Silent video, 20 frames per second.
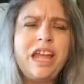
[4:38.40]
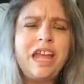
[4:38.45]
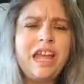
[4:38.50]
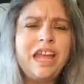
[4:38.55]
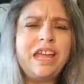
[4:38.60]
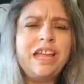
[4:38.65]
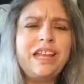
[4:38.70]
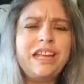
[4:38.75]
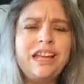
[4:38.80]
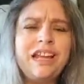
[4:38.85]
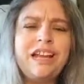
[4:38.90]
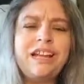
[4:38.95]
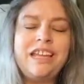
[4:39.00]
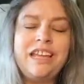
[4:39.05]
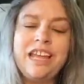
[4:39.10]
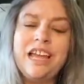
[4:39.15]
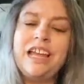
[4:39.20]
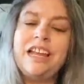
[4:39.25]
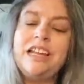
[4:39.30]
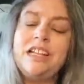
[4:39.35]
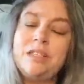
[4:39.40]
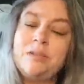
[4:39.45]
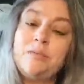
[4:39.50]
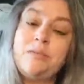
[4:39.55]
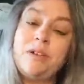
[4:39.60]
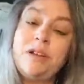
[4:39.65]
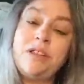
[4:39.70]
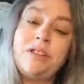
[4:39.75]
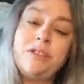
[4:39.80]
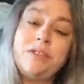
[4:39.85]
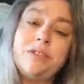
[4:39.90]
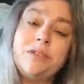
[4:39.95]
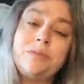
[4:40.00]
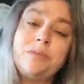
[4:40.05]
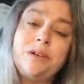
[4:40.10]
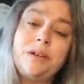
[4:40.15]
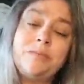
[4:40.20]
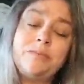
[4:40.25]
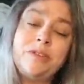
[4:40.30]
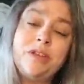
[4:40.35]
And again, it's one of those
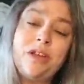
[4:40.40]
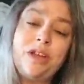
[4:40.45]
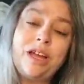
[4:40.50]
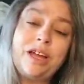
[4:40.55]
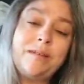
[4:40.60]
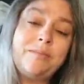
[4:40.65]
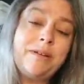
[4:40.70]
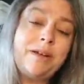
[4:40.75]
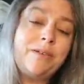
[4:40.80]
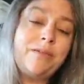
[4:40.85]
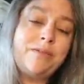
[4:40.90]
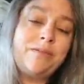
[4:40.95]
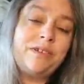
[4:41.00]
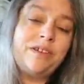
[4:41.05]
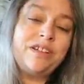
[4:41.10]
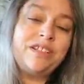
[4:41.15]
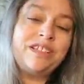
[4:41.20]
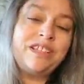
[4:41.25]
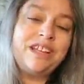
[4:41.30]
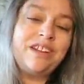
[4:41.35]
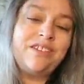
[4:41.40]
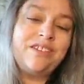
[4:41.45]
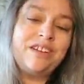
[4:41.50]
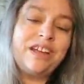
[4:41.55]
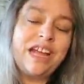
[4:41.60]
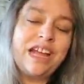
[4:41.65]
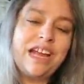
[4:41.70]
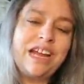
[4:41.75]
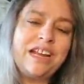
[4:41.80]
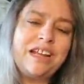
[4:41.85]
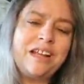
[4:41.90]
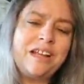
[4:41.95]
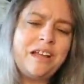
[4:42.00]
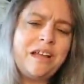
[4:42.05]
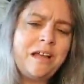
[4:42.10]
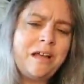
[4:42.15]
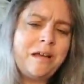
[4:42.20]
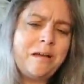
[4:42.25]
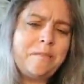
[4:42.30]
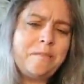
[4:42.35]
where I'm talking about where it's, you know, kind of
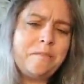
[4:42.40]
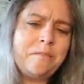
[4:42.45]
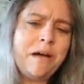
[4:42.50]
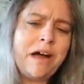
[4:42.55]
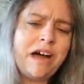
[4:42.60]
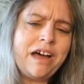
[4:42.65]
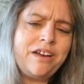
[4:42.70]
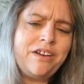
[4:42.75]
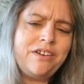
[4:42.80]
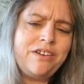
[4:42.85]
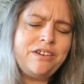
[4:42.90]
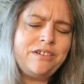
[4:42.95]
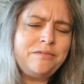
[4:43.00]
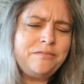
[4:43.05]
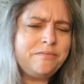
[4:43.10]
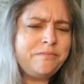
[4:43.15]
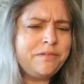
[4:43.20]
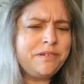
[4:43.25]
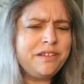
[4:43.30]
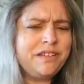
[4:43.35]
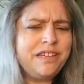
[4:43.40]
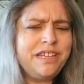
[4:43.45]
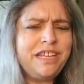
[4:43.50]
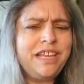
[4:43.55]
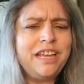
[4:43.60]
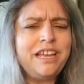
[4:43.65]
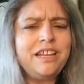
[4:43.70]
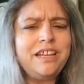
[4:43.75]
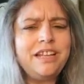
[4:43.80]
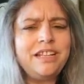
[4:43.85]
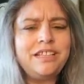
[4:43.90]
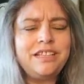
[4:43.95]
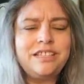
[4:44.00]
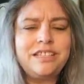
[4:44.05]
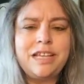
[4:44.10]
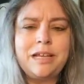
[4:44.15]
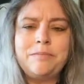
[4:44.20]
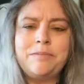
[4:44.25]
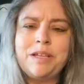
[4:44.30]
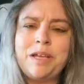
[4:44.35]
modern, but yet at the
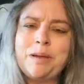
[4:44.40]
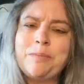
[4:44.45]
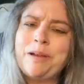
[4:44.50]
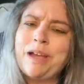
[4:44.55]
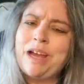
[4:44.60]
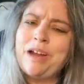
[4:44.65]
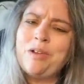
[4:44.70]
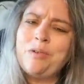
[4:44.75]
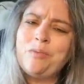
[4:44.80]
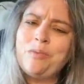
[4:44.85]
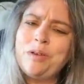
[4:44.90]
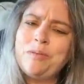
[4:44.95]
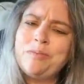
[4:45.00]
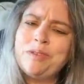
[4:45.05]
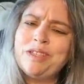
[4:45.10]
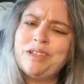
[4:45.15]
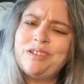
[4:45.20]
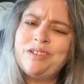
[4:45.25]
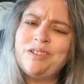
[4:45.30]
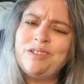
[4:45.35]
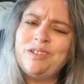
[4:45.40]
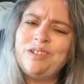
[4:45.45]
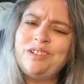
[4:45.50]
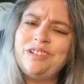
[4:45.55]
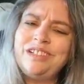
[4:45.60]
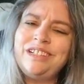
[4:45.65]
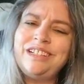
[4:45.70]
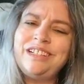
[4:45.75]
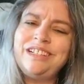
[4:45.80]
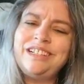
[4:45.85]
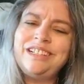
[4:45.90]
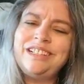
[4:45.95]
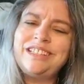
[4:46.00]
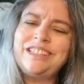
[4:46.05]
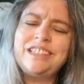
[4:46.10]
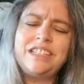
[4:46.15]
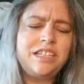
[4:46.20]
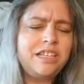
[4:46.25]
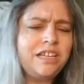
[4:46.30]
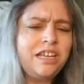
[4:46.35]
same time kind of whimsical, and
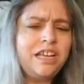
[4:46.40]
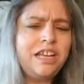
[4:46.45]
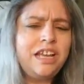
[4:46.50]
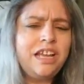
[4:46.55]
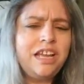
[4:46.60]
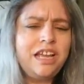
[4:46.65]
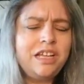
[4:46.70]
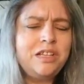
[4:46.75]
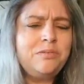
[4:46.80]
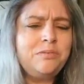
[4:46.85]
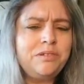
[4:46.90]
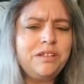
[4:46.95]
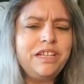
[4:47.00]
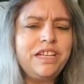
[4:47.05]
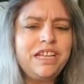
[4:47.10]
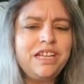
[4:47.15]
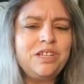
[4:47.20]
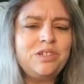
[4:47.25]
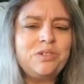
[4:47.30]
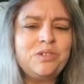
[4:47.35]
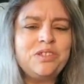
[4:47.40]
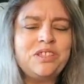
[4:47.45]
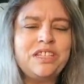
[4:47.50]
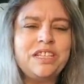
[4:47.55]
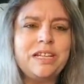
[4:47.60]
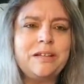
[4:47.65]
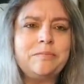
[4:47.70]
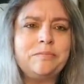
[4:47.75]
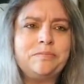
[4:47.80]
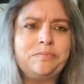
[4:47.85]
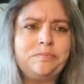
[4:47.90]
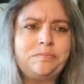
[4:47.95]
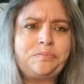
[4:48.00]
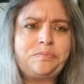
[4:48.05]
it's really interesting.